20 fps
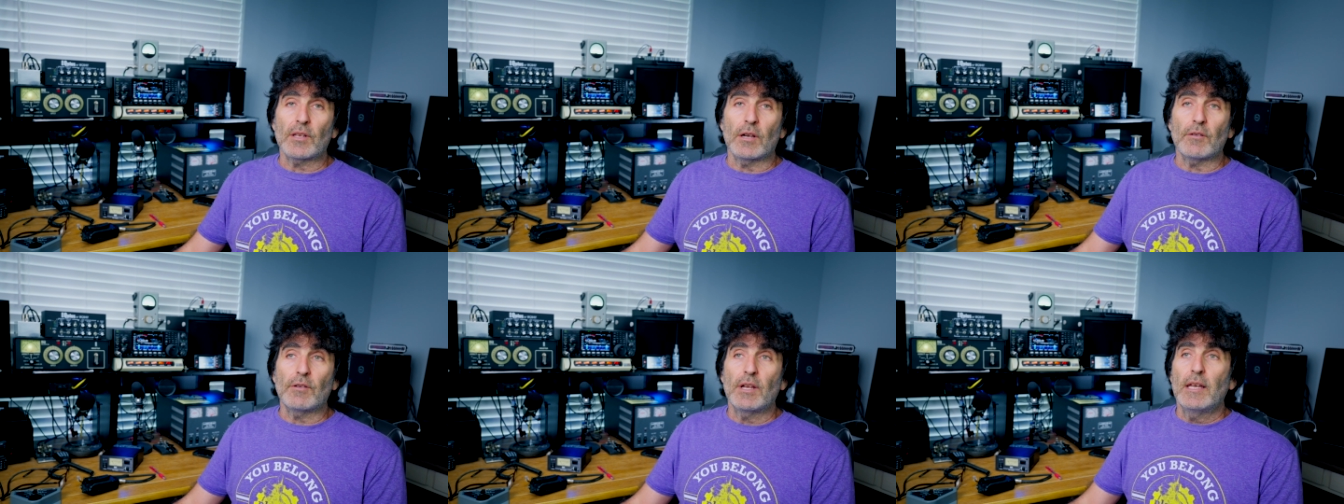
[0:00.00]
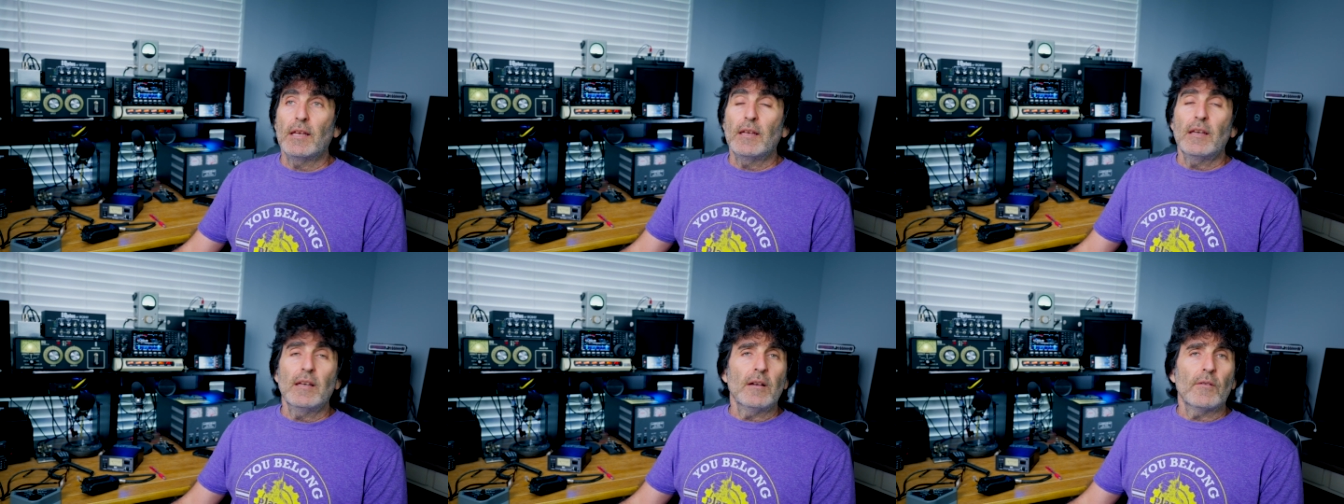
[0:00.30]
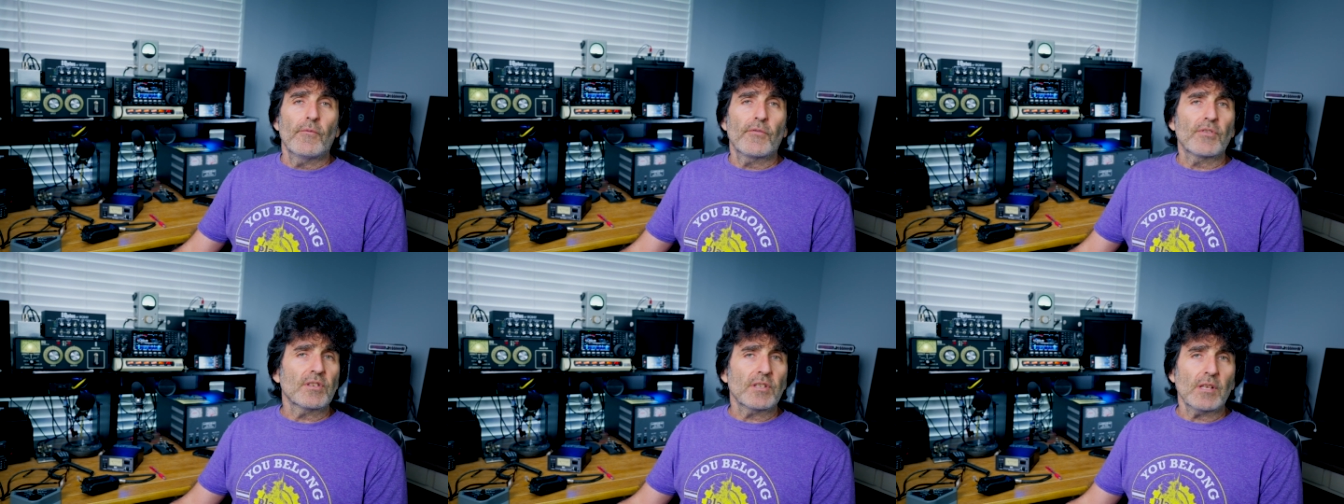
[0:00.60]
So
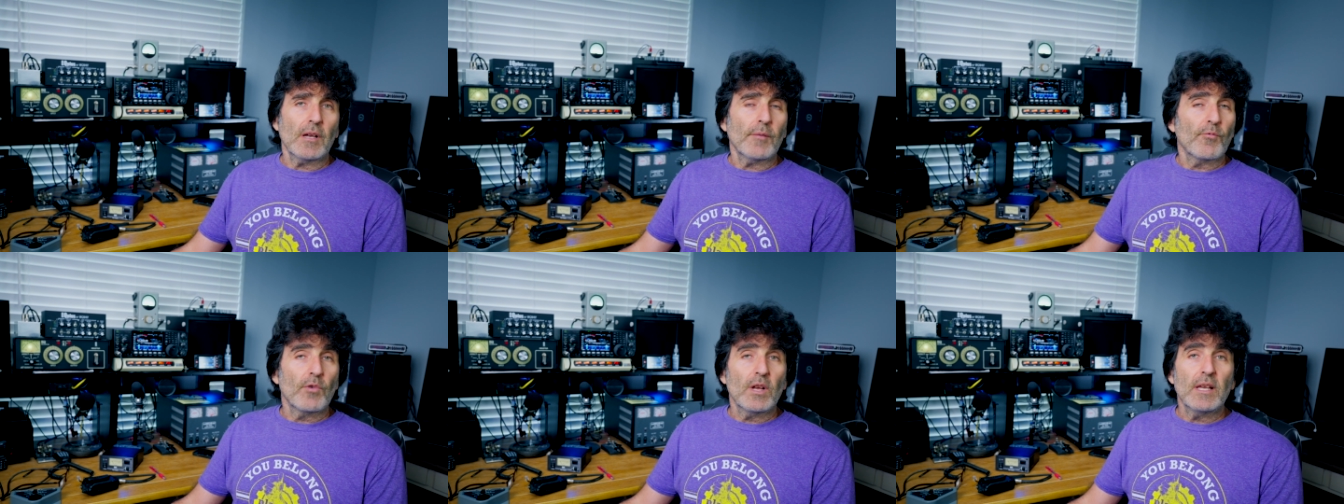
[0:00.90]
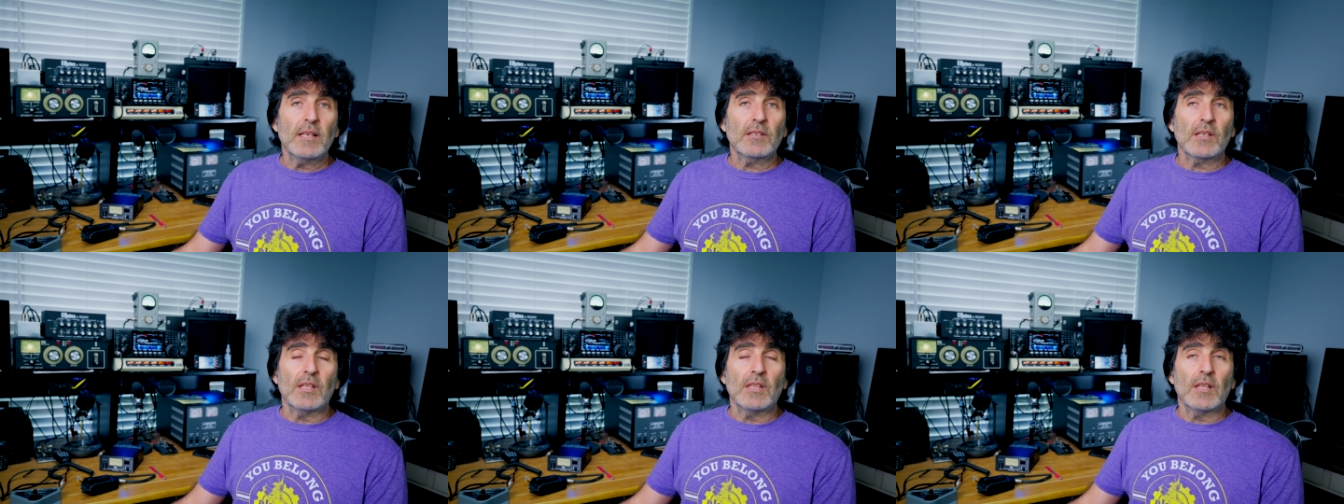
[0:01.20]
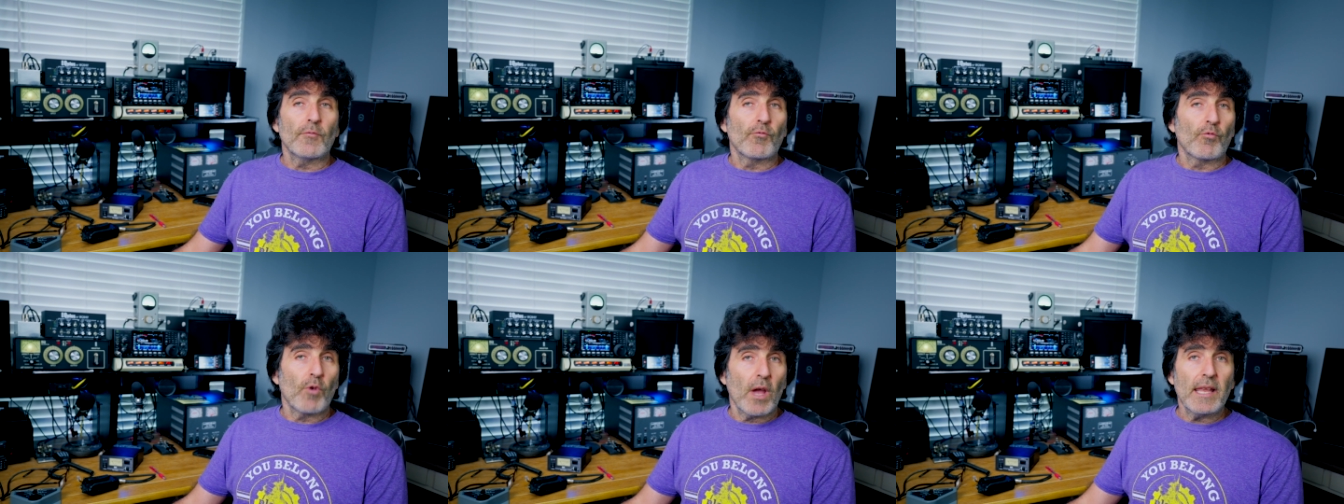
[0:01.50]
for some reason,
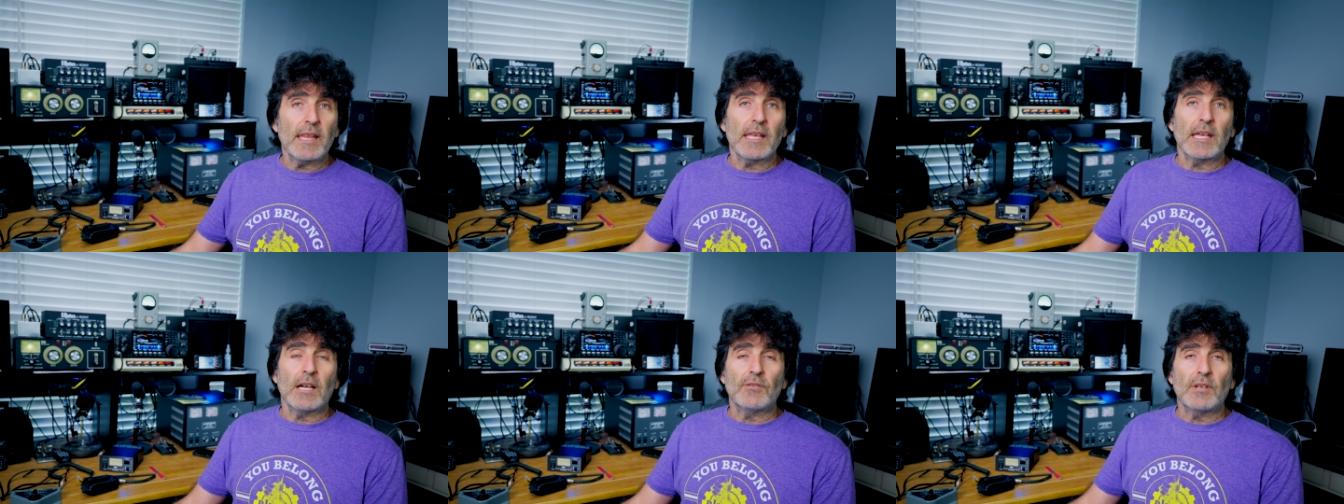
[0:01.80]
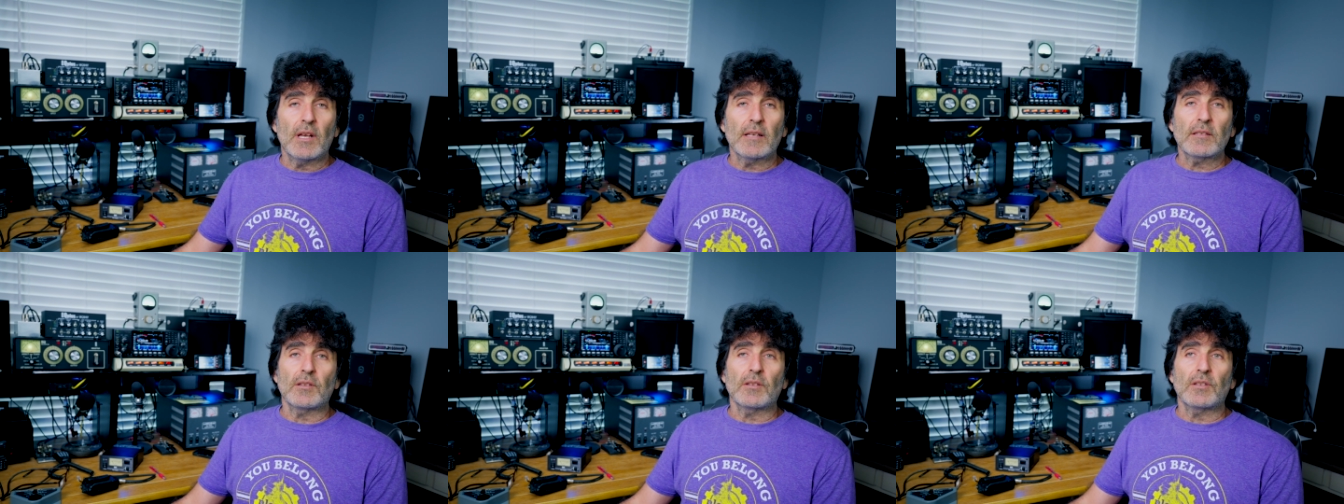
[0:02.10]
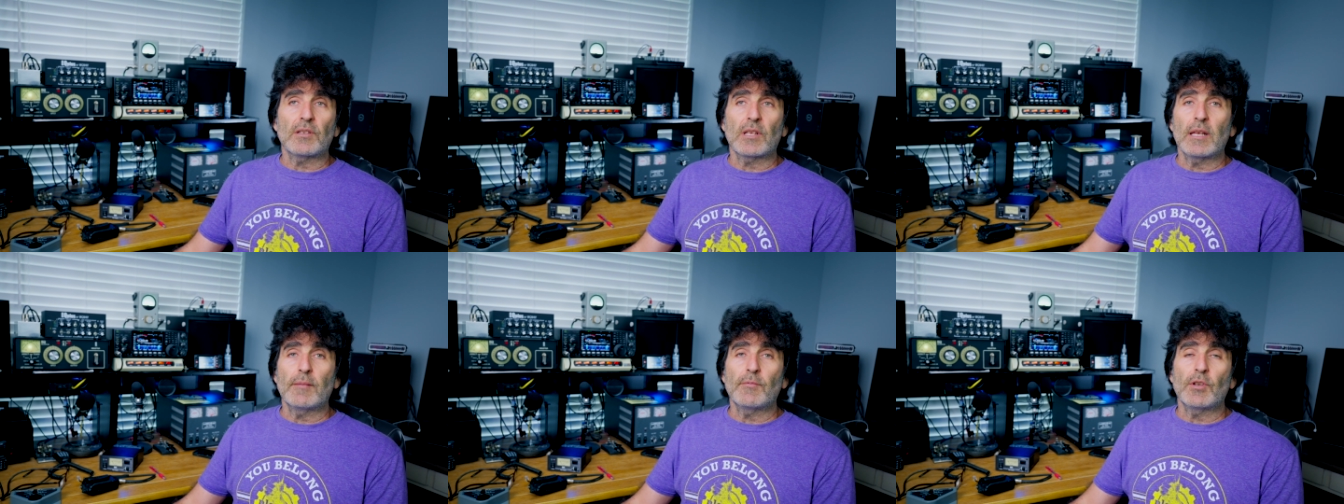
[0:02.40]
the radio doesn't
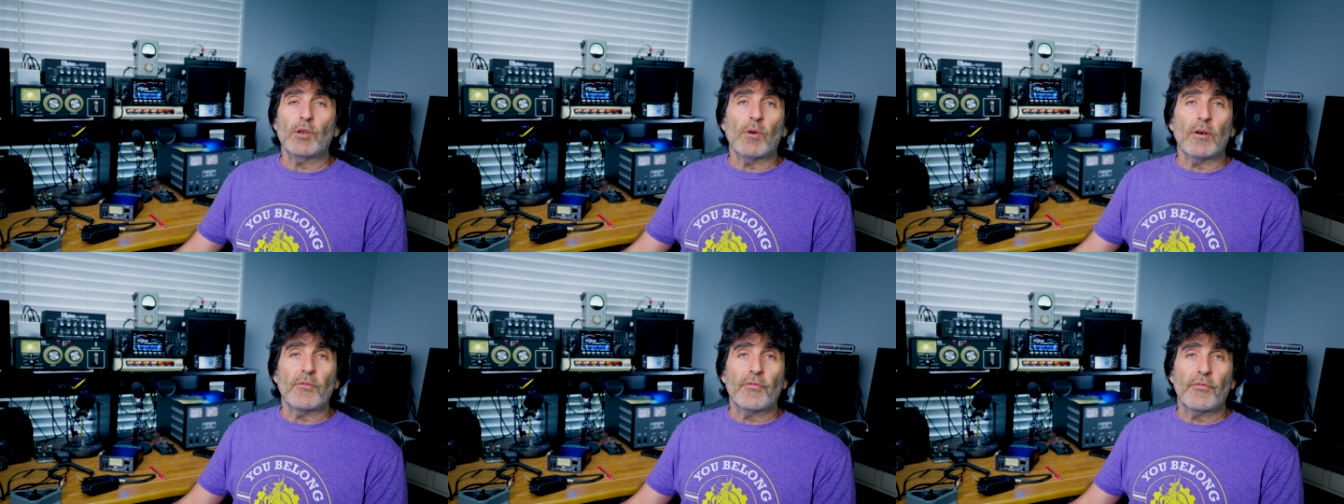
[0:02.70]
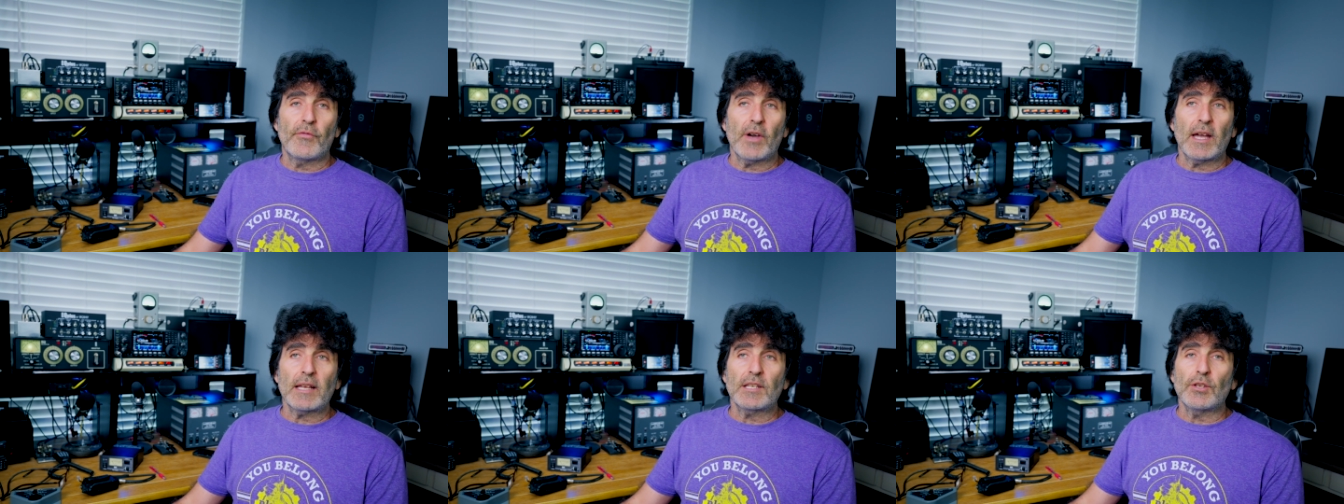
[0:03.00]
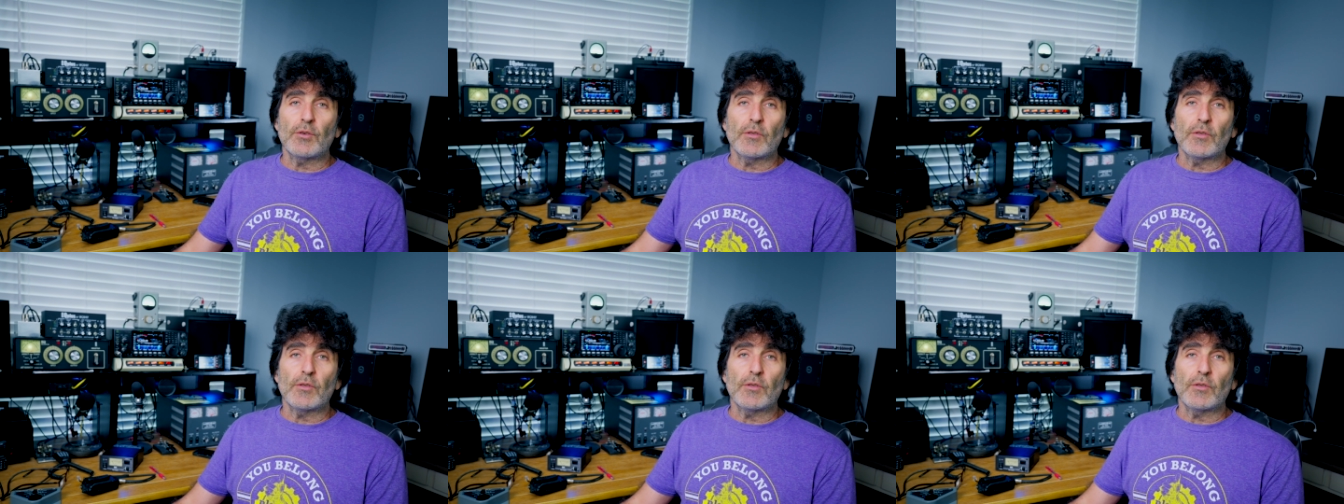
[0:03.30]
seem to affect